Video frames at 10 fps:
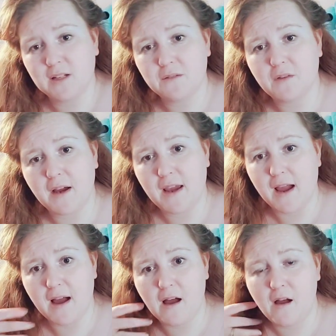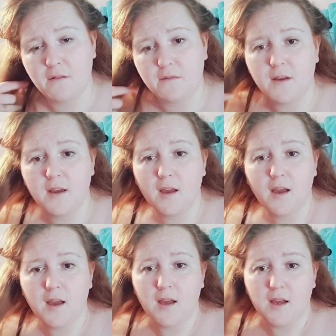I have
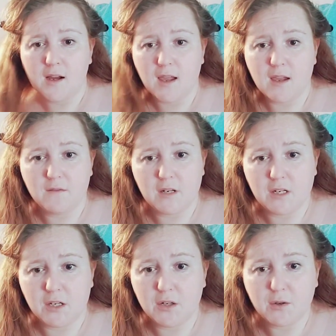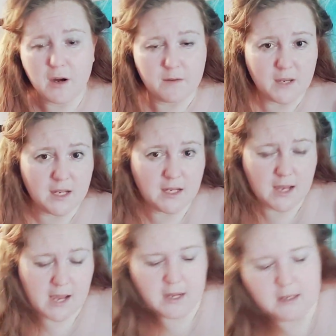a video of me
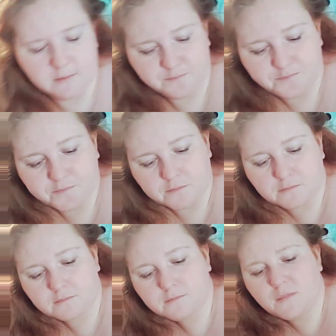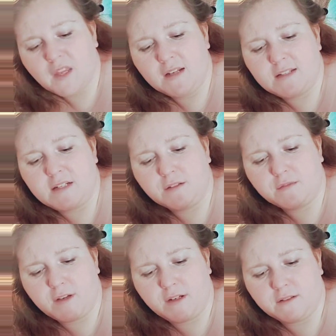at
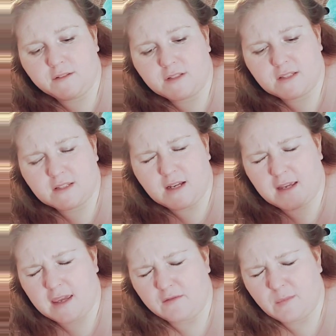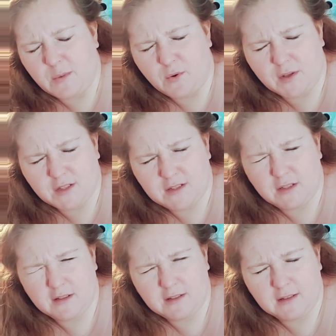Deerfields. I can't remember what the
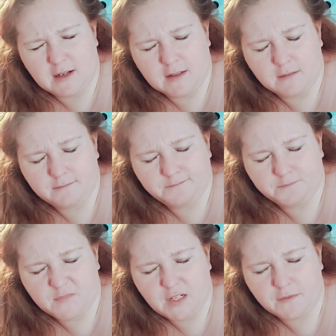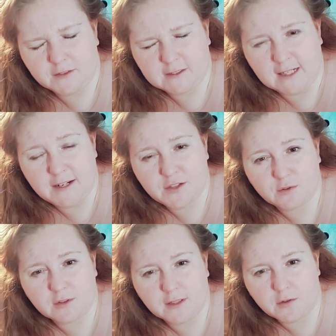Deerfield High
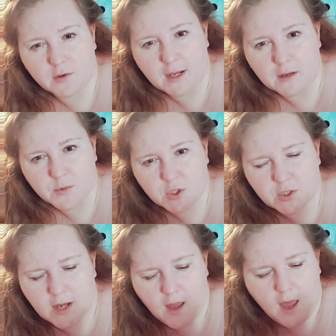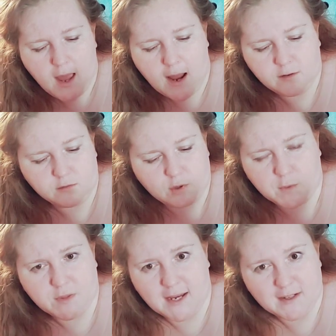School in New Hampshire. I don't know what
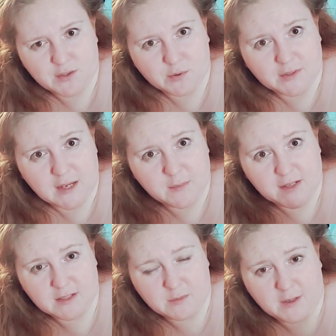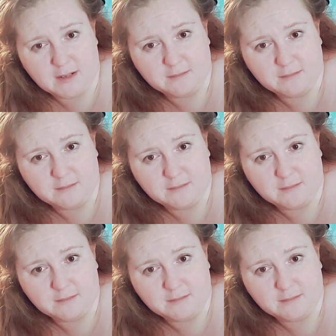the high school name is, but